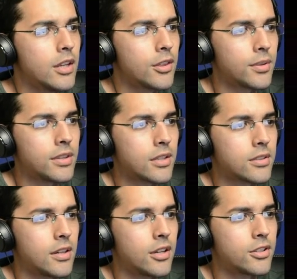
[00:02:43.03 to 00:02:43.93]

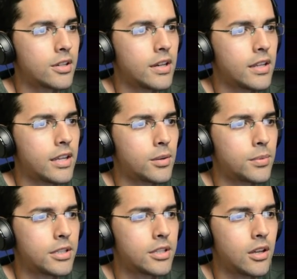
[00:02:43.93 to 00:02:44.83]
3,980 yen at
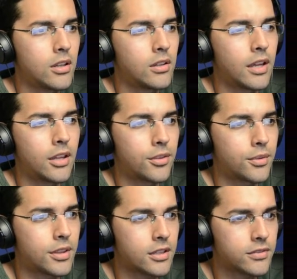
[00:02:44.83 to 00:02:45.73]
retail, and
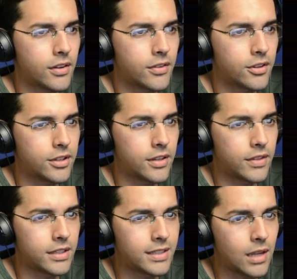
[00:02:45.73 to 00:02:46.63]
3,500 yen
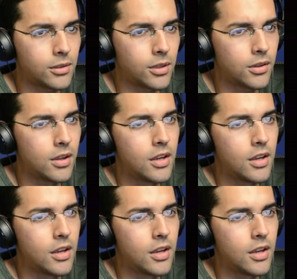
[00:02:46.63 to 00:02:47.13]
via download.